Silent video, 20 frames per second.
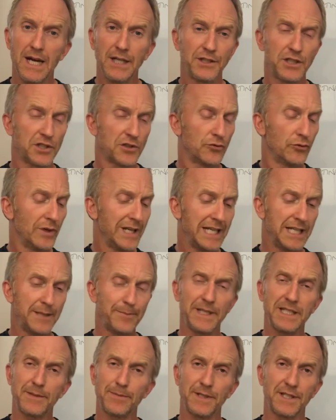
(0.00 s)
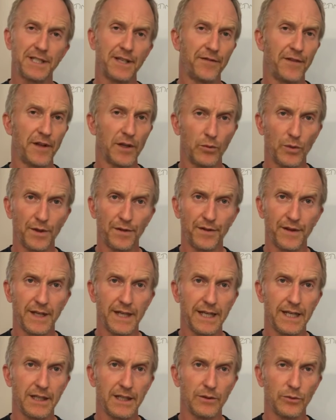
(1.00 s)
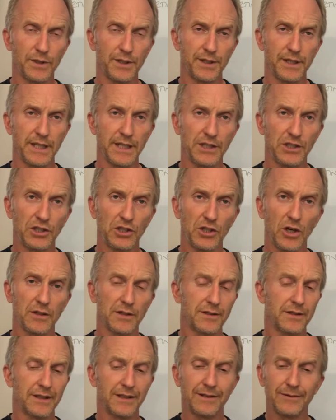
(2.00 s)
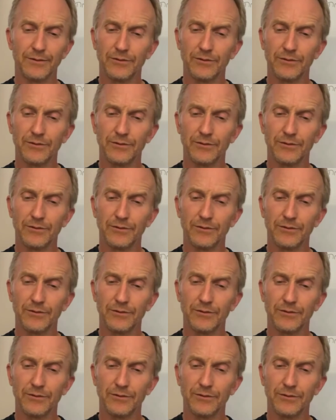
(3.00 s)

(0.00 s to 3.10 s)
Just really be specific with the shot.